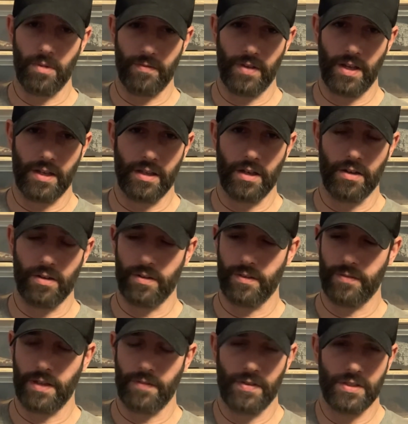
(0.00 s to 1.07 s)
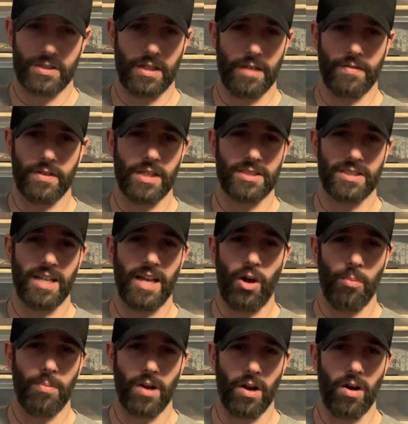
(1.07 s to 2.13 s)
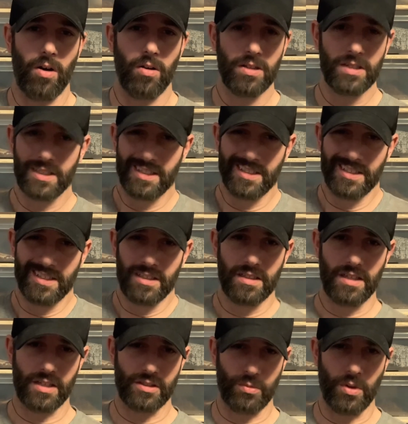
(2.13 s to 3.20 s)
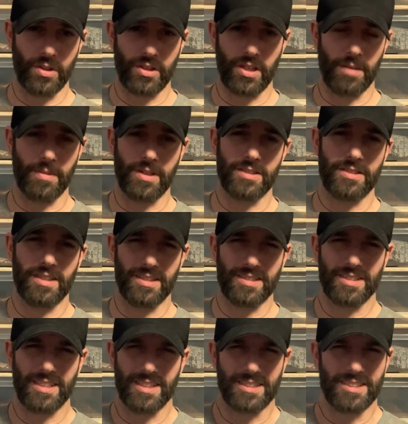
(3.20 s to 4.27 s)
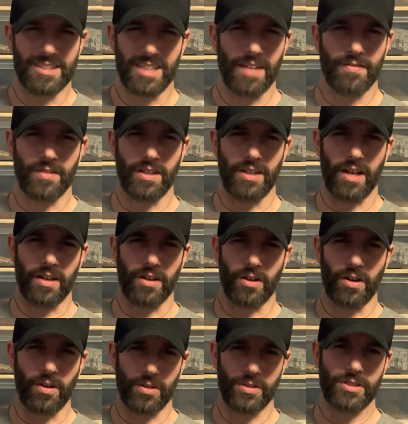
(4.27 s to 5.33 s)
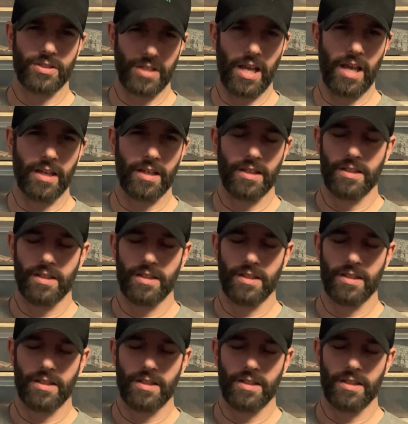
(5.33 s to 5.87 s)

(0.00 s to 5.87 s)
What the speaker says: If any, if it doesn't help at all, that's one thing, but it's definitely not going to hurt your snake.